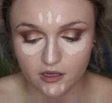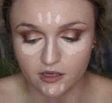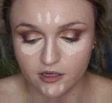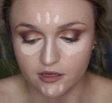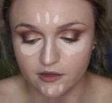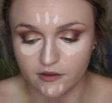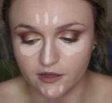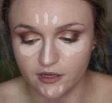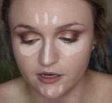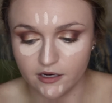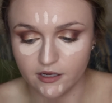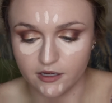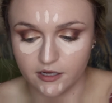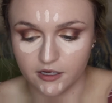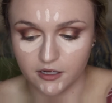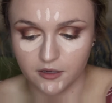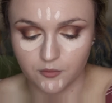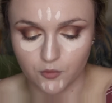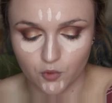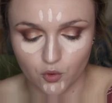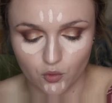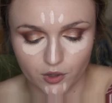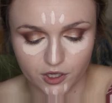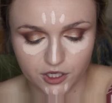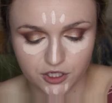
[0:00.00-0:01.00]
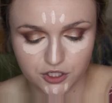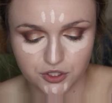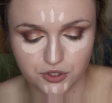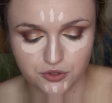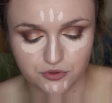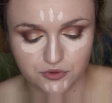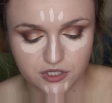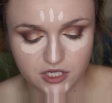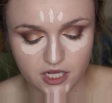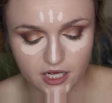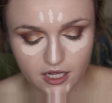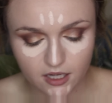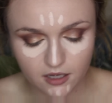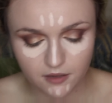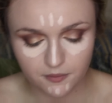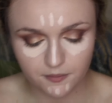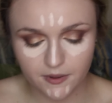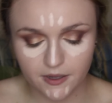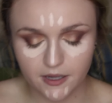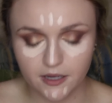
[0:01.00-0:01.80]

And then I am going to take